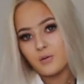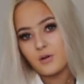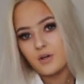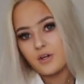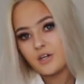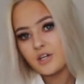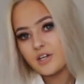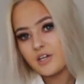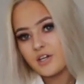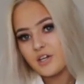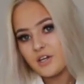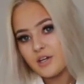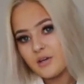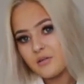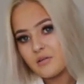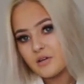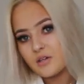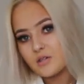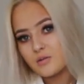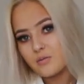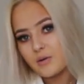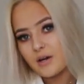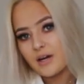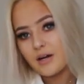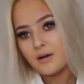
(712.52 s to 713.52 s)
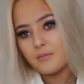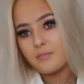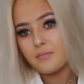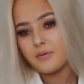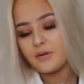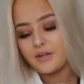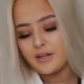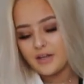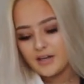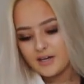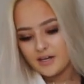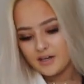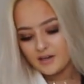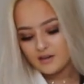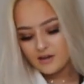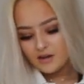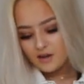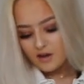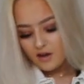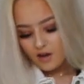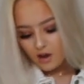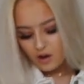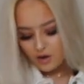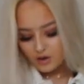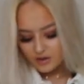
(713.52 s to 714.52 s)
will look cute as well. But yeah,
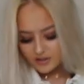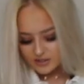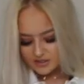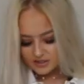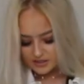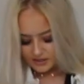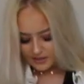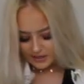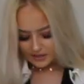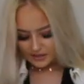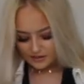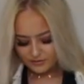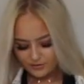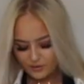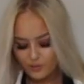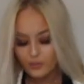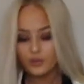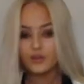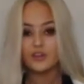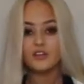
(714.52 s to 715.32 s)
honestly, I love it